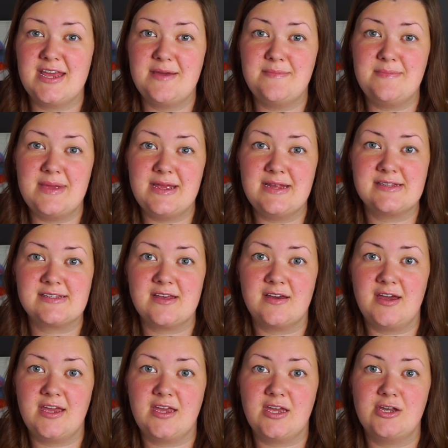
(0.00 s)
it means
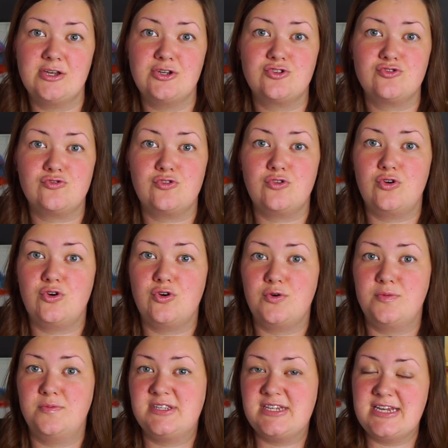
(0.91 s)
that I can
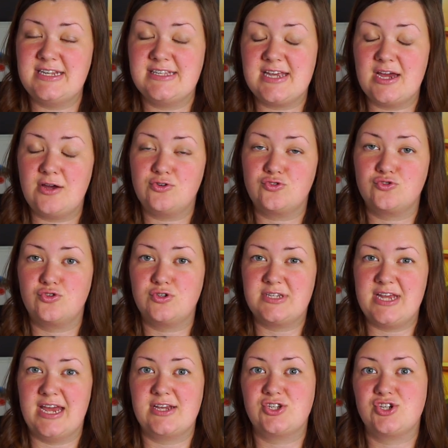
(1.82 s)
draw detail, draw
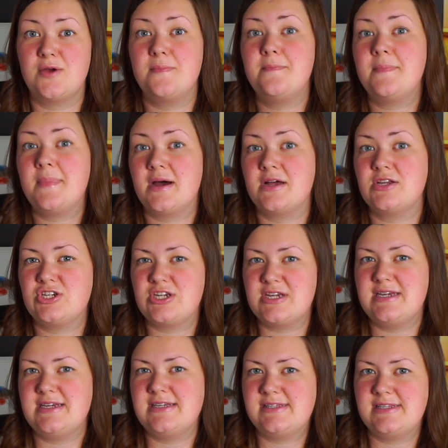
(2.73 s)
texture much
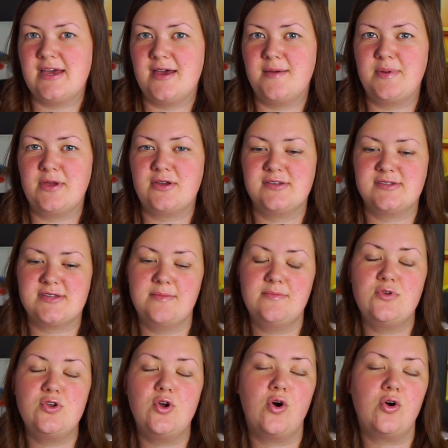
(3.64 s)
easier because
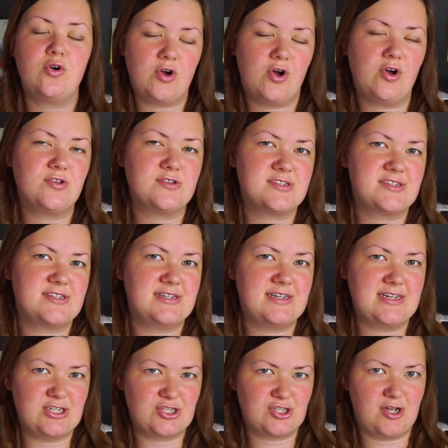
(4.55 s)
I'm not
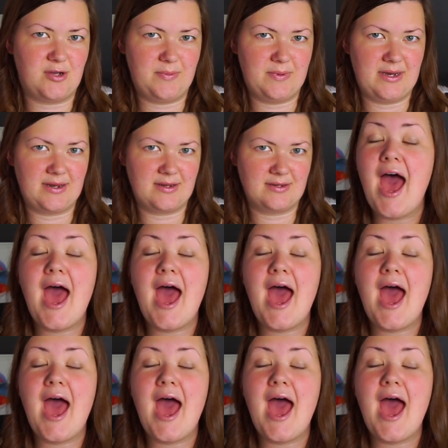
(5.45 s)
constantly sharpening.